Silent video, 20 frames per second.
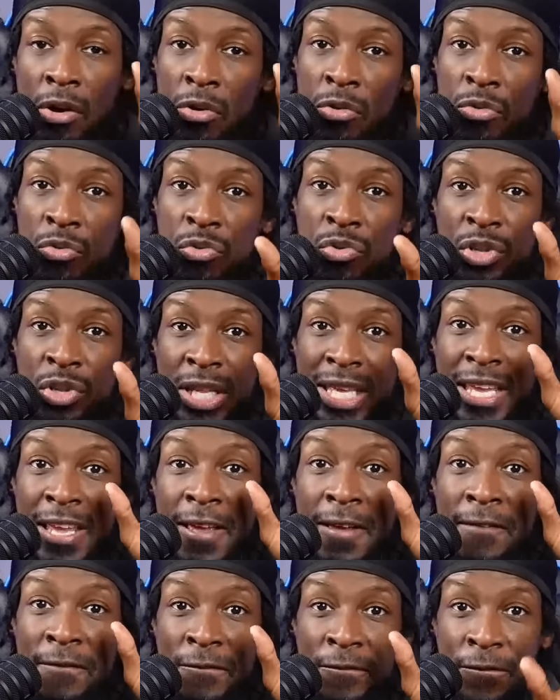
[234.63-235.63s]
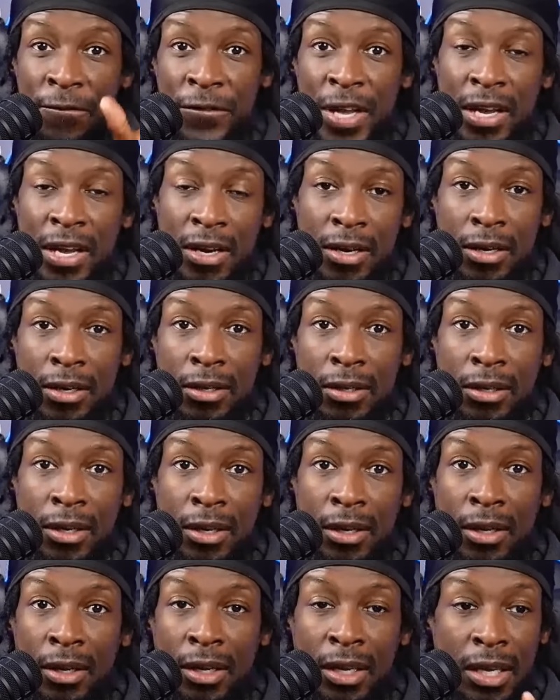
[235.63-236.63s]
only fair.
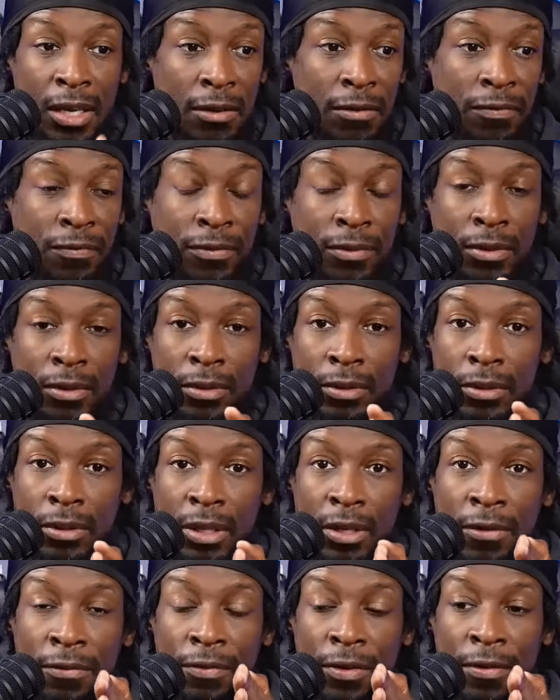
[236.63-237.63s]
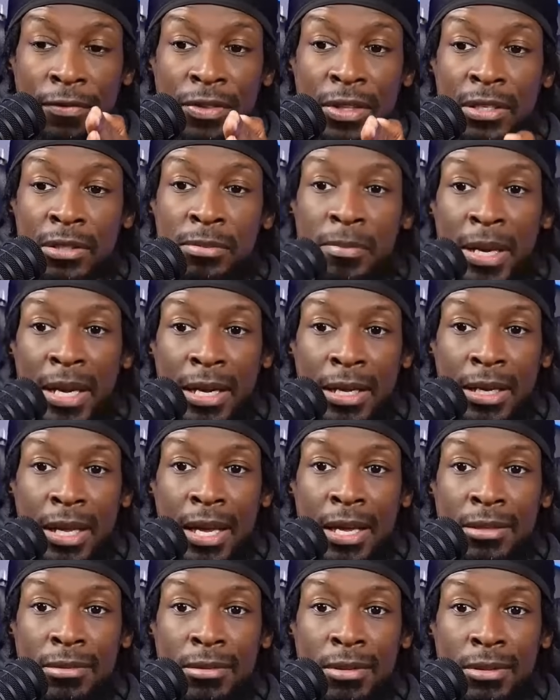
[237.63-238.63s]
If if if this man
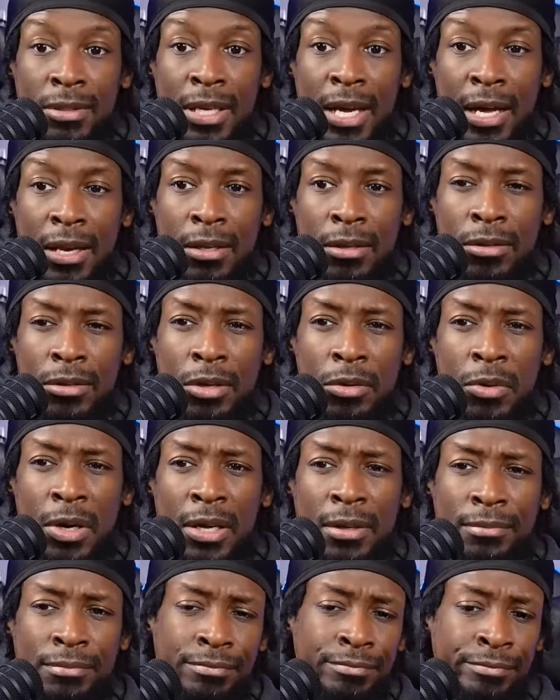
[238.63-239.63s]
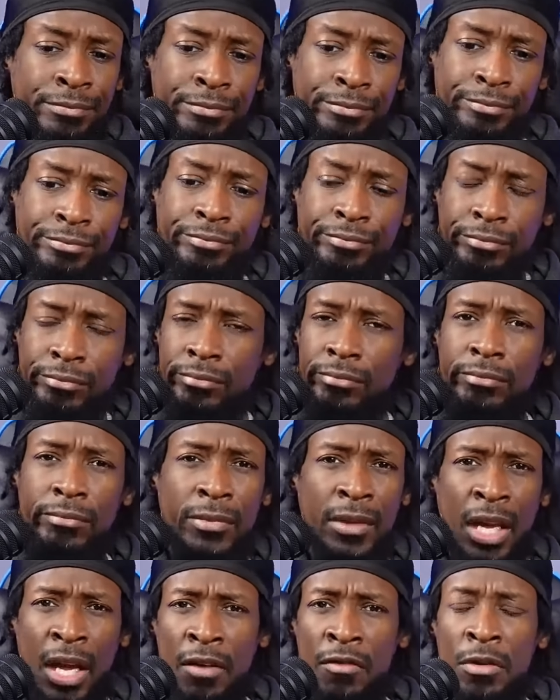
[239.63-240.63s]
has decided, you know what?
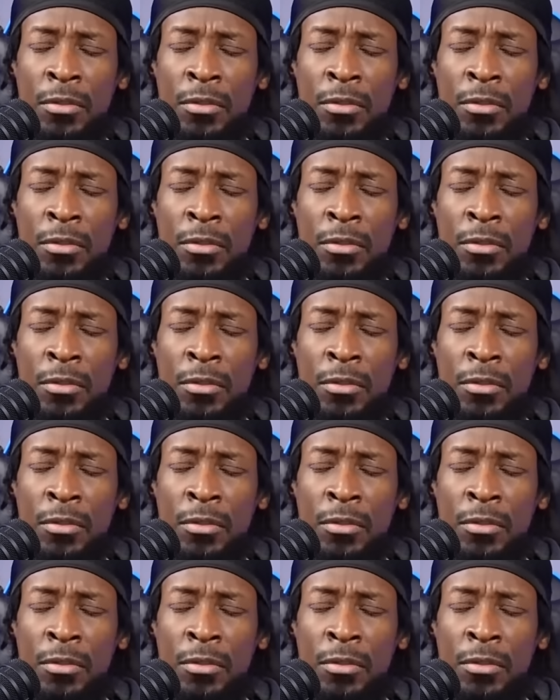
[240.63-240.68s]
I'm